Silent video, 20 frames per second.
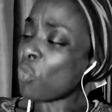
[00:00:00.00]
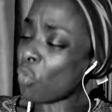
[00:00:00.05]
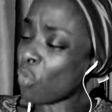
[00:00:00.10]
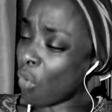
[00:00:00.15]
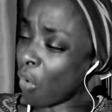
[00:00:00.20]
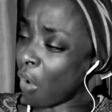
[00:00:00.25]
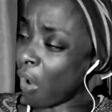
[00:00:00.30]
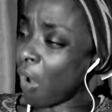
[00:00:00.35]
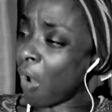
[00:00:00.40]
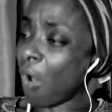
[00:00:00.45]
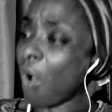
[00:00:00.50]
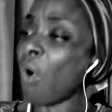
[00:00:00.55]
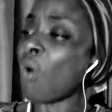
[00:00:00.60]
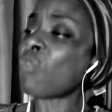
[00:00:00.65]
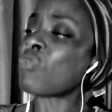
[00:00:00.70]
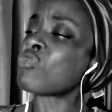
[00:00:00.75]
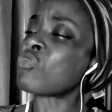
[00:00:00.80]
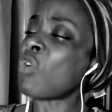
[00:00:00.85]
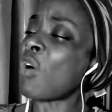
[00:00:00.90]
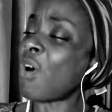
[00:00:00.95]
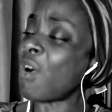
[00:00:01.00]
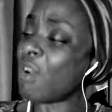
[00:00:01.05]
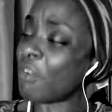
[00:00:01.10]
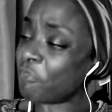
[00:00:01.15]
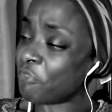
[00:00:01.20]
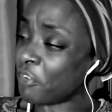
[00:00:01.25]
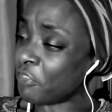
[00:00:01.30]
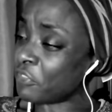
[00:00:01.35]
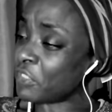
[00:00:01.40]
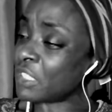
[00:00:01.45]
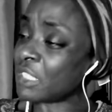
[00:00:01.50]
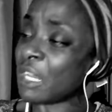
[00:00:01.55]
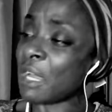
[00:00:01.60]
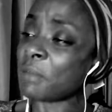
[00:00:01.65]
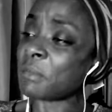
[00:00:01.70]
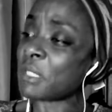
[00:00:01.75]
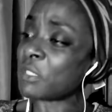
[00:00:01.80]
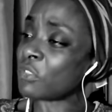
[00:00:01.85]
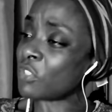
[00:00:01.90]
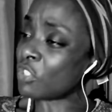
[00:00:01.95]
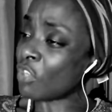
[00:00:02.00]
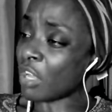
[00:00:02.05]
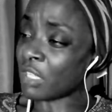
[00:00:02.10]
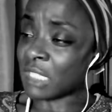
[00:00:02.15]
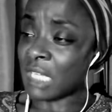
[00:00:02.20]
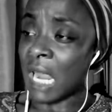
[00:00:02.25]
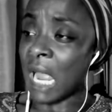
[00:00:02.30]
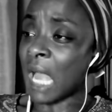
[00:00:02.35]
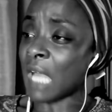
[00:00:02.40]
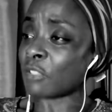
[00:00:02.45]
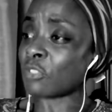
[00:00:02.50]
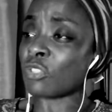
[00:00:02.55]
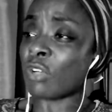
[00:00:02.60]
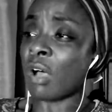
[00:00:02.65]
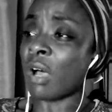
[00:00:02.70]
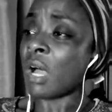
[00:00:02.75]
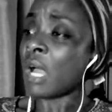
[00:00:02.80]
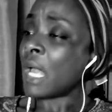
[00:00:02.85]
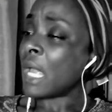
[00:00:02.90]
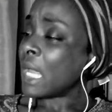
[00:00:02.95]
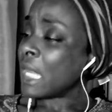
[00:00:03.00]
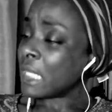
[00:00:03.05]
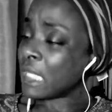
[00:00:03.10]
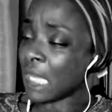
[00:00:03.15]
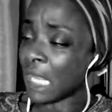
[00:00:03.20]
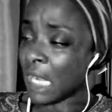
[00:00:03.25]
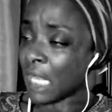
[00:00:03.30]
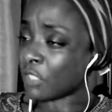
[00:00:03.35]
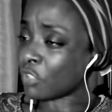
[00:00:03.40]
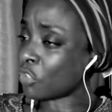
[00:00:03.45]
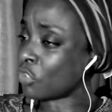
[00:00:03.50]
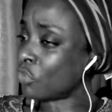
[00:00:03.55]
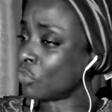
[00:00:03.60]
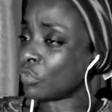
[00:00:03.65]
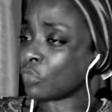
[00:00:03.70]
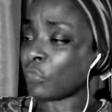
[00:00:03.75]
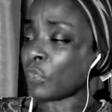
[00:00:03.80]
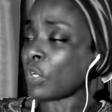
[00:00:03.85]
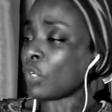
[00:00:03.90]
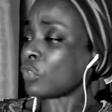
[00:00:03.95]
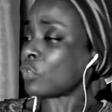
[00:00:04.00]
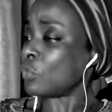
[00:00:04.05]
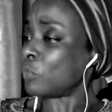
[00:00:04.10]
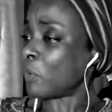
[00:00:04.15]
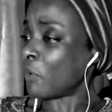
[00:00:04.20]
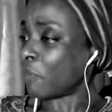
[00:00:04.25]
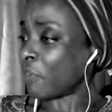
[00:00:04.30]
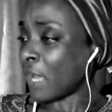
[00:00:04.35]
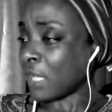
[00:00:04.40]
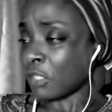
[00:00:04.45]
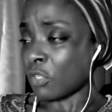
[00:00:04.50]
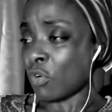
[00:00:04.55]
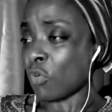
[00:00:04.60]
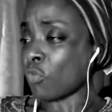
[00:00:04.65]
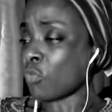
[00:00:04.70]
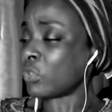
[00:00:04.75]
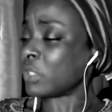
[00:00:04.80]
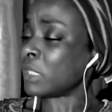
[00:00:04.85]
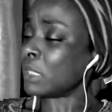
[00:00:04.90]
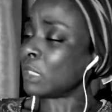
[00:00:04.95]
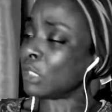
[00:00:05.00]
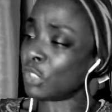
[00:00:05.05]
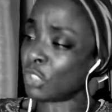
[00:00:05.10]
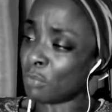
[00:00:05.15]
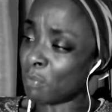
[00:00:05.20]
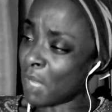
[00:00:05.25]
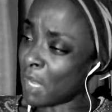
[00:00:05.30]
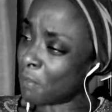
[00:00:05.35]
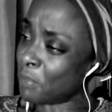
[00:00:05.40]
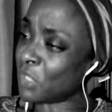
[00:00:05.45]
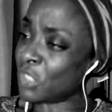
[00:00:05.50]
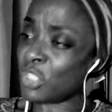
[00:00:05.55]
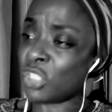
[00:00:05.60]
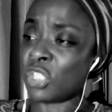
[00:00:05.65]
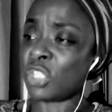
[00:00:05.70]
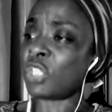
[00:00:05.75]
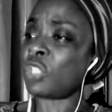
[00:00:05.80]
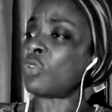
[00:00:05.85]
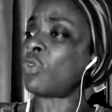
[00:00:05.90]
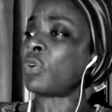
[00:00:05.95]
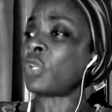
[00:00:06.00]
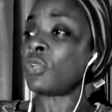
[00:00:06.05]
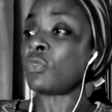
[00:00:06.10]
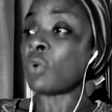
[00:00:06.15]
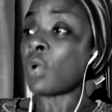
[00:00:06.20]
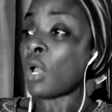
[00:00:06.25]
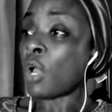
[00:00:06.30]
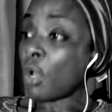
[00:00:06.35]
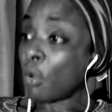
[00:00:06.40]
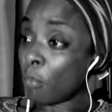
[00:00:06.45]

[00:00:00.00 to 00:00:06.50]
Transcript: Call her. Call her 50 times. If she doesn't answer, get excuse from your supervisor. Go see. She may be cheating on you.